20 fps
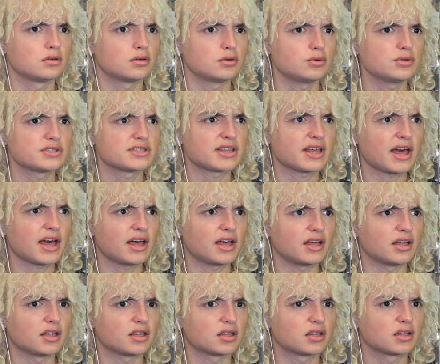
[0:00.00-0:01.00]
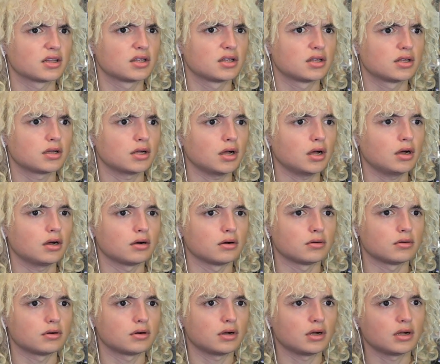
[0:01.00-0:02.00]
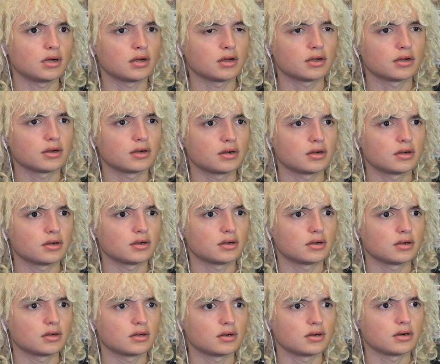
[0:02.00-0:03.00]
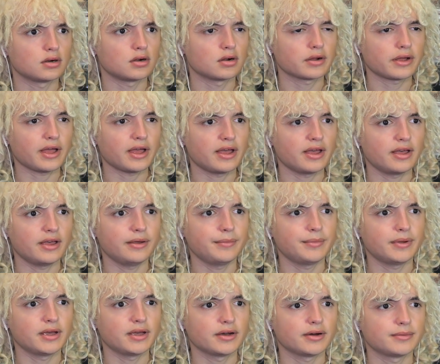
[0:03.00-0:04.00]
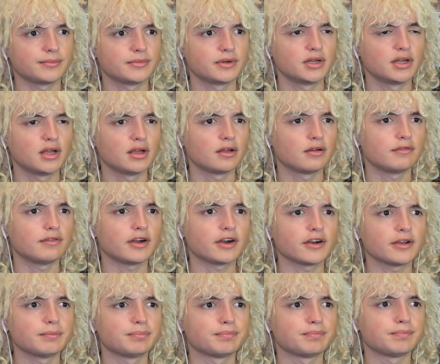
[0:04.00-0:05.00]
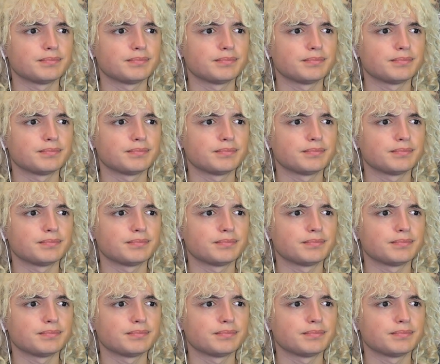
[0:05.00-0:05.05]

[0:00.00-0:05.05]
who's that? Oh. Okay, hey, ma'am. Very...